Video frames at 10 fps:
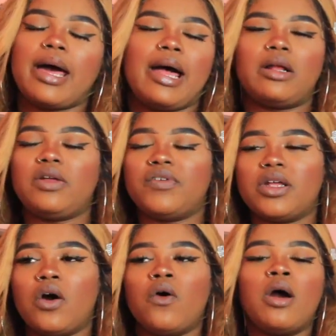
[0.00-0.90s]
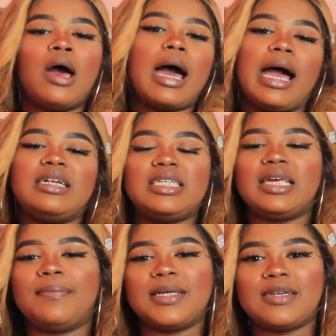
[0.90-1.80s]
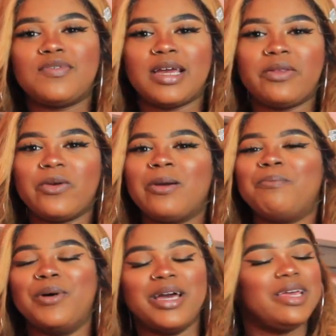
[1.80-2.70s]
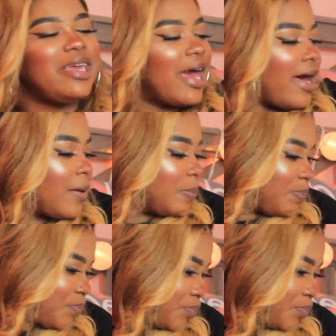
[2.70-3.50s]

I don't even know. I need to get myself together, but yeah.